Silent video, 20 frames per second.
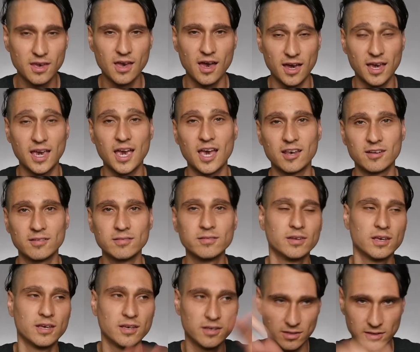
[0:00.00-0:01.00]
Again,
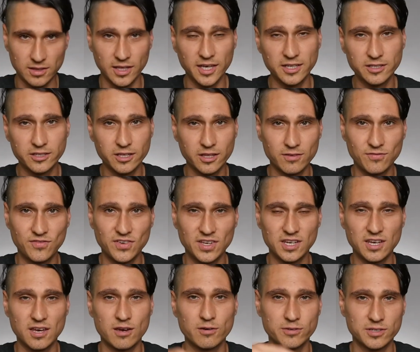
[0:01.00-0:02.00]
link to the
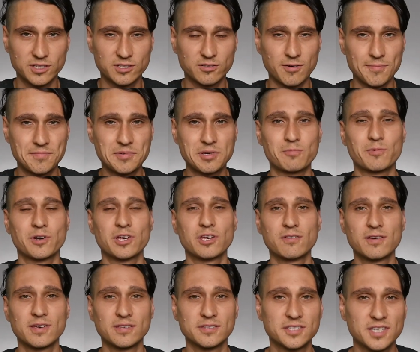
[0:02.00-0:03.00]
video description where you
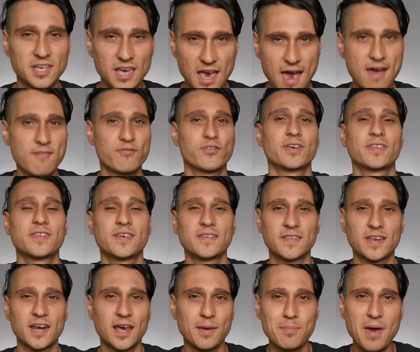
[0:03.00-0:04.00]
can see everything
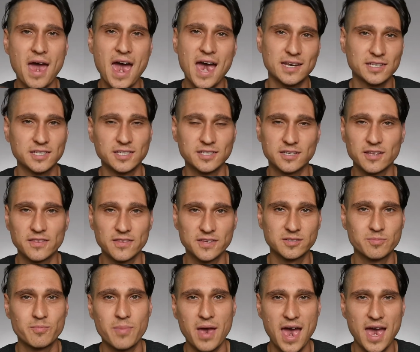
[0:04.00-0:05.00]
that I packed into
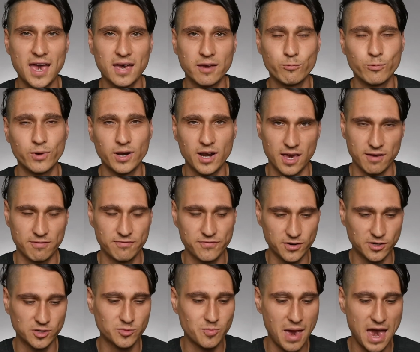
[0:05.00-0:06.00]
this bag when I
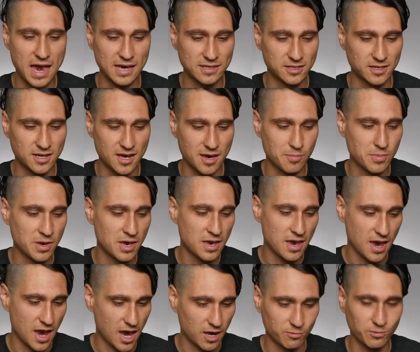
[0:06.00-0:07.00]
first packed it up
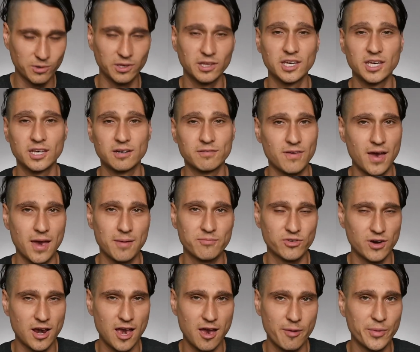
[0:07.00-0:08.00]
and really get a vibe
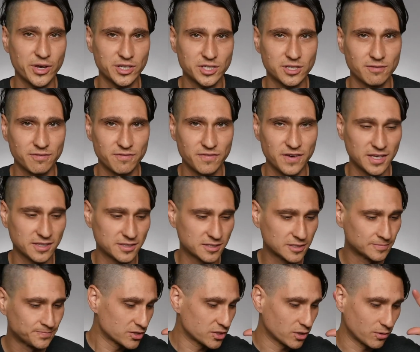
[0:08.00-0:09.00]
for how much it
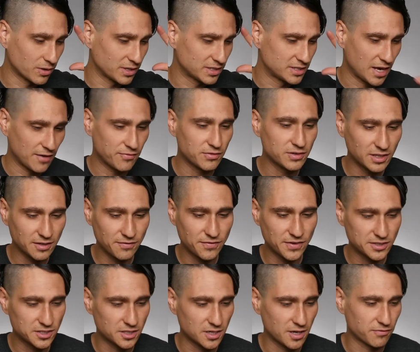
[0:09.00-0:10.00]
fits. So it definitely
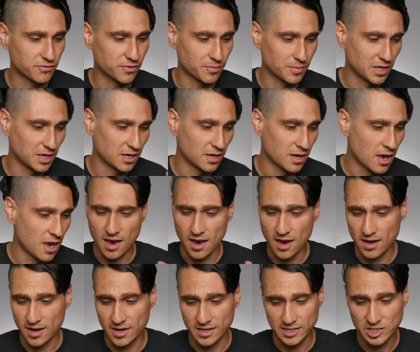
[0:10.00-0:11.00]
fits enough for me,
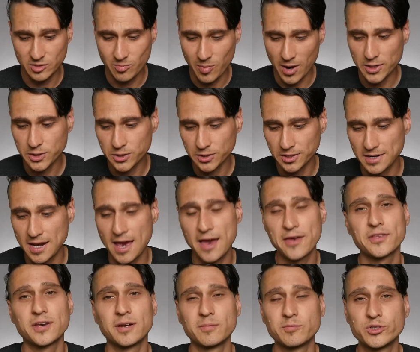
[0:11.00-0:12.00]
especially now
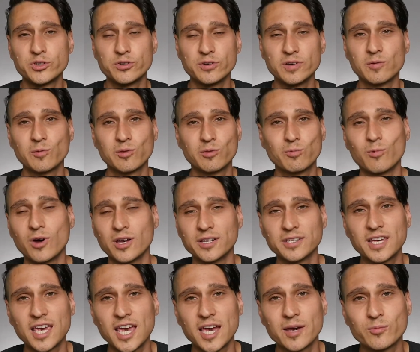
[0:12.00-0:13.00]
that I'm shooting with
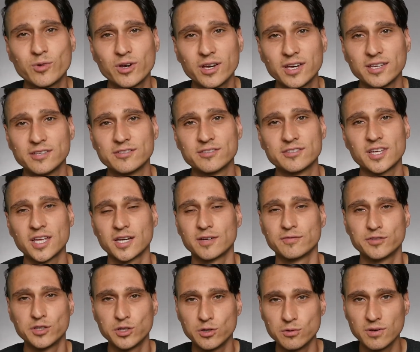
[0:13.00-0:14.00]
1 camera instead
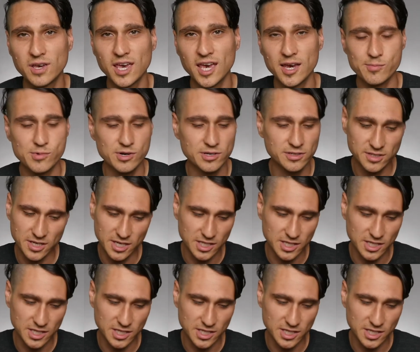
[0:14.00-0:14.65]
of 2 cameras.